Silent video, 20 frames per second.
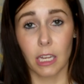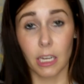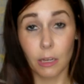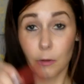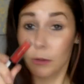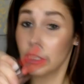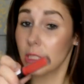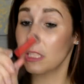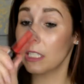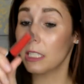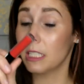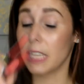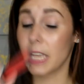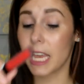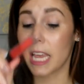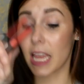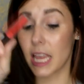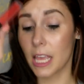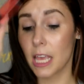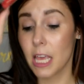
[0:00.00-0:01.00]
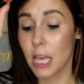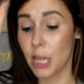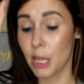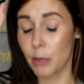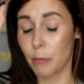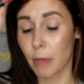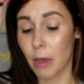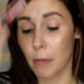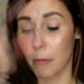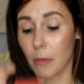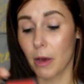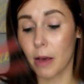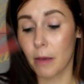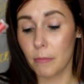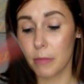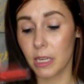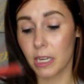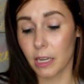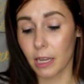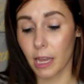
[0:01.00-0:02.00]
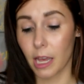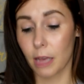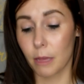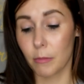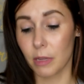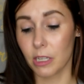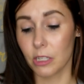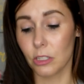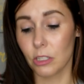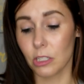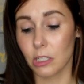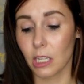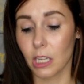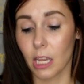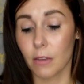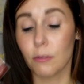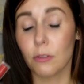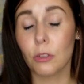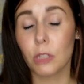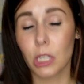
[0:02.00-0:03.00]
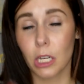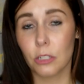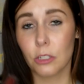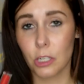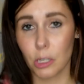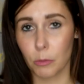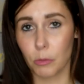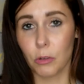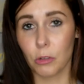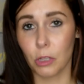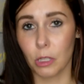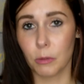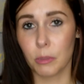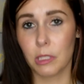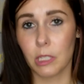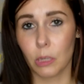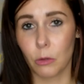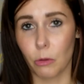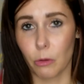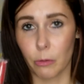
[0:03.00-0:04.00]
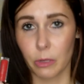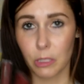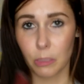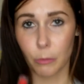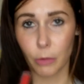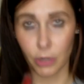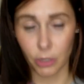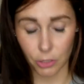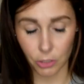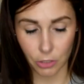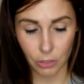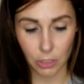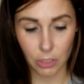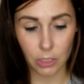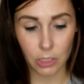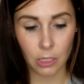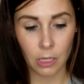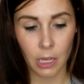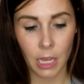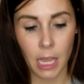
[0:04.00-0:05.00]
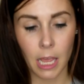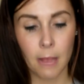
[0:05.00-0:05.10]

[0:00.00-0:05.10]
And it was the day that my mom made a comment. She's like, have you touched up your lipstick? We went to Marshall's